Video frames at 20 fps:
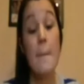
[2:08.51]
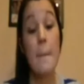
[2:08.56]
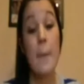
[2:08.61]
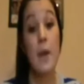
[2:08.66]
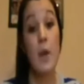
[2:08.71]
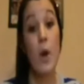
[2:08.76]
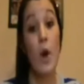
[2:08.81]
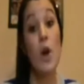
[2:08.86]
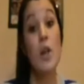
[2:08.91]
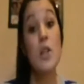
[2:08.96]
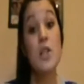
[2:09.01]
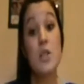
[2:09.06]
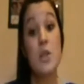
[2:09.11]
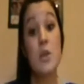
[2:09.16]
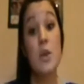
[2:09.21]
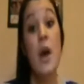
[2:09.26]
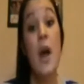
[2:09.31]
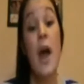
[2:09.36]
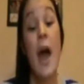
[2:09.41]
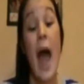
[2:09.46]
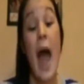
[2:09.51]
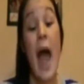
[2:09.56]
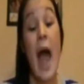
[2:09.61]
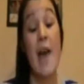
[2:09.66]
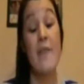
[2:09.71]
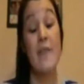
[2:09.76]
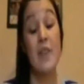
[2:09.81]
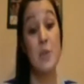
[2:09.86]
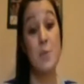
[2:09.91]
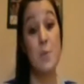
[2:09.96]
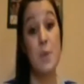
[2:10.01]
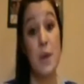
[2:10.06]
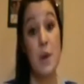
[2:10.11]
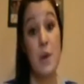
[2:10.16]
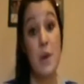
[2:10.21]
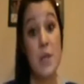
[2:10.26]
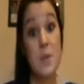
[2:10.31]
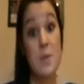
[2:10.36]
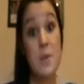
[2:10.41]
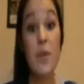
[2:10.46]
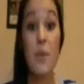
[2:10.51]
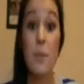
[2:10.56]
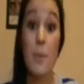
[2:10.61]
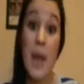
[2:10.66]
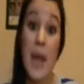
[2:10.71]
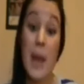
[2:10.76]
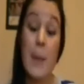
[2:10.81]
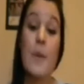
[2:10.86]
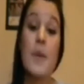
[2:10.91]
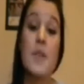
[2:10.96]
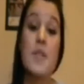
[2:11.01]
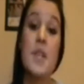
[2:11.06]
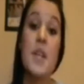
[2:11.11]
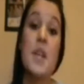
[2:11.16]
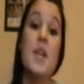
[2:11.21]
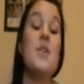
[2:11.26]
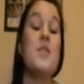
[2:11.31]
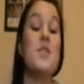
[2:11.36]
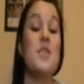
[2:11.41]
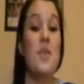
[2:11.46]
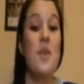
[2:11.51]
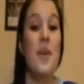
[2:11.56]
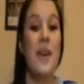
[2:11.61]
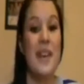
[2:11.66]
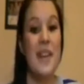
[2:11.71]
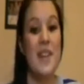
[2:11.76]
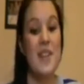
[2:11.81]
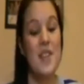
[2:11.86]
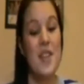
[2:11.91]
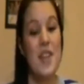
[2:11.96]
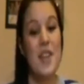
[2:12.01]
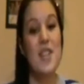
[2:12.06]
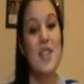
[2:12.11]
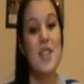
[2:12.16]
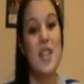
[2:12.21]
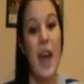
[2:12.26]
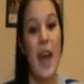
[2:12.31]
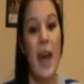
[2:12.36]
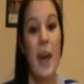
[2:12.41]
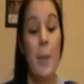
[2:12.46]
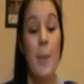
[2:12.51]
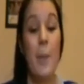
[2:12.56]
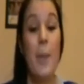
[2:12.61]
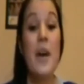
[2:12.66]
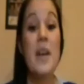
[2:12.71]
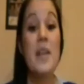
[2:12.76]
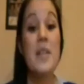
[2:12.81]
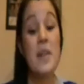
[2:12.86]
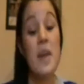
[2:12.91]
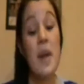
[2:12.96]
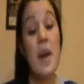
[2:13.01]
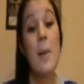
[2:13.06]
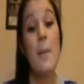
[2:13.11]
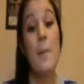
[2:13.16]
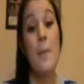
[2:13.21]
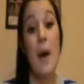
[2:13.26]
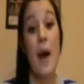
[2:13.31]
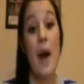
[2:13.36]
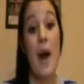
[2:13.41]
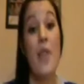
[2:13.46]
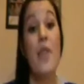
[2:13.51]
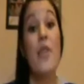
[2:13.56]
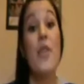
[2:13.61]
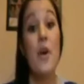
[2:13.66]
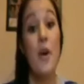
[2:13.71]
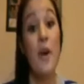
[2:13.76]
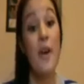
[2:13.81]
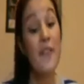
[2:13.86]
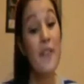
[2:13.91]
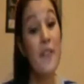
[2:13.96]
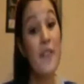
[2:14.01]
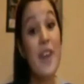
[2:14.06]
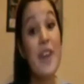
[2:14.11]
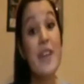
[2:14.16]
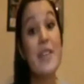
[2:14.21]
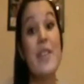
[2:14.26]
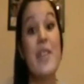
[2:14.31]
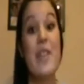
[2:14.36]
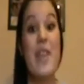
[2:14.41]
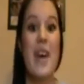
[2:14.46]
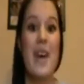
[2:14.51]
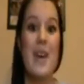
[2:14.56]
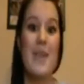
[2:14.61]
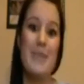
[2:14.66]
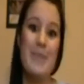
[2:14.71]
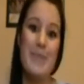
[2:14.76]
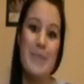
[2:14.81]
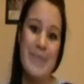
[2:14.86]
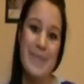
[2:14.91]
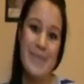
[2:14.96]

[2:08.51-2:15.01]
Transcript: But also I have experience with babies so I can change diapers, bath or feed them.